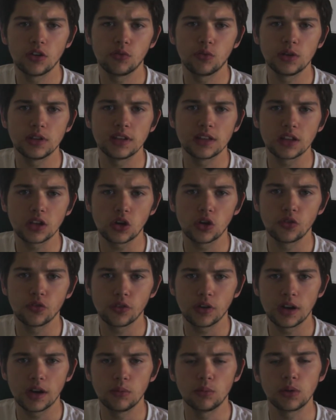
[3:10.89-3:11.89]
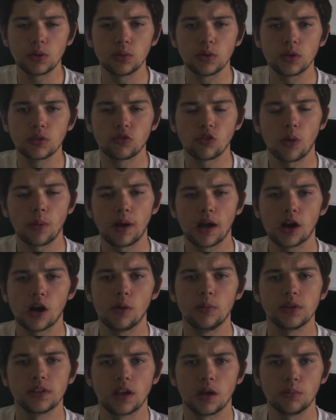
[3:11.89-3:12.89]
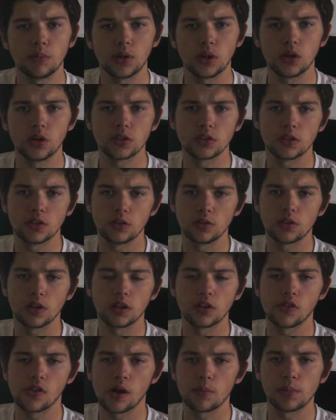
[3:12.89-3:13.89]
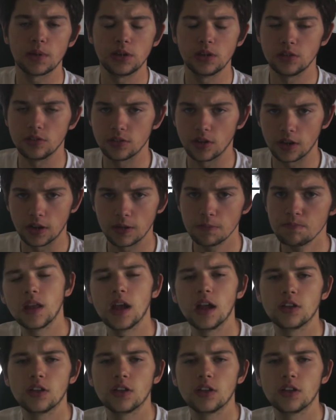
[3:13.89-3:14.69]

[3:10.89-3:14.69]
if we didn't cover it and we will drop our comment down below to tell you our opinions on it.